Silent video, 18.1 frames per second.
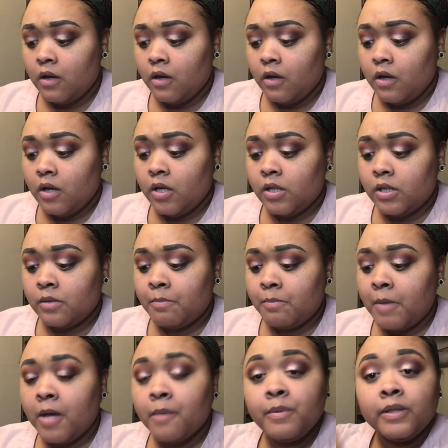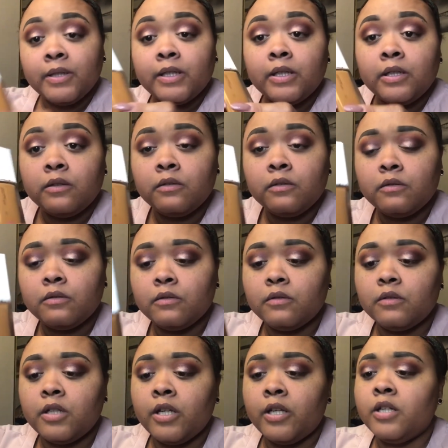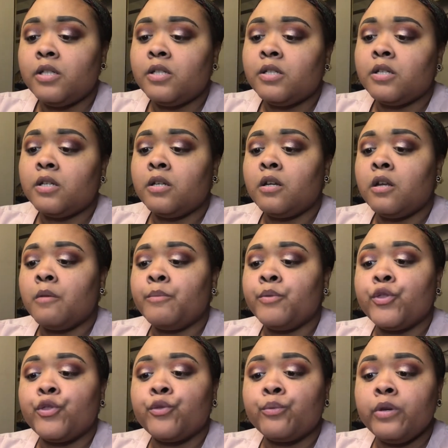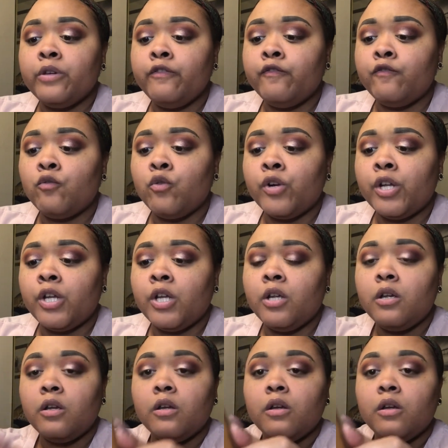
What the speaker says: It's Maybelline, and it's in number 340.